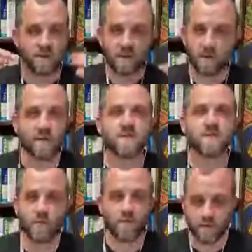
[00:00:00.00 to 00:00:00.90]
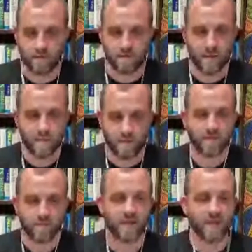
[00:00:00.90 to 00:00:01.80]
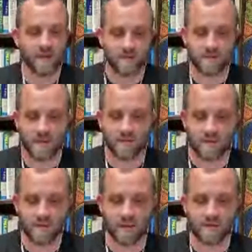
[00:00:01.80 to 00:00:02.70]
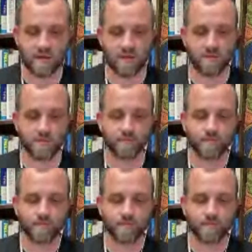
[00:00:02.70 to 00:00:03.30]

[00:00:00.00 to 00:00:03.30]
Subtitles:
There is no list, all right? The list doesn't exist.